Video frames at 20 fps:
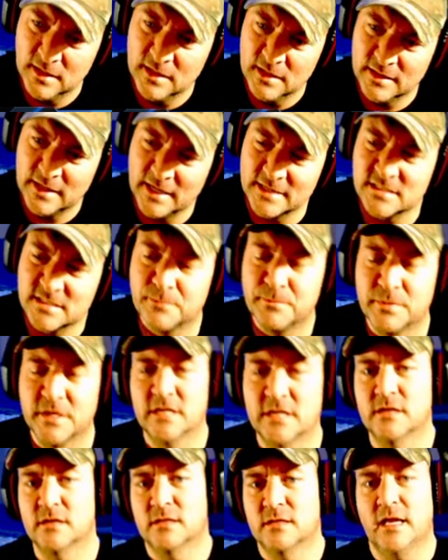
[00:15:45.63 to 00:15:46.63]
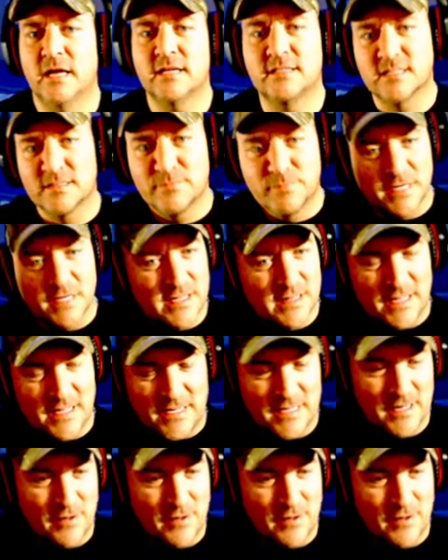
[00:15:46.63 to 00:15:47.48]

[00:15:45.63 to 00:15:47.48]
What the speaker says: That's a big thing.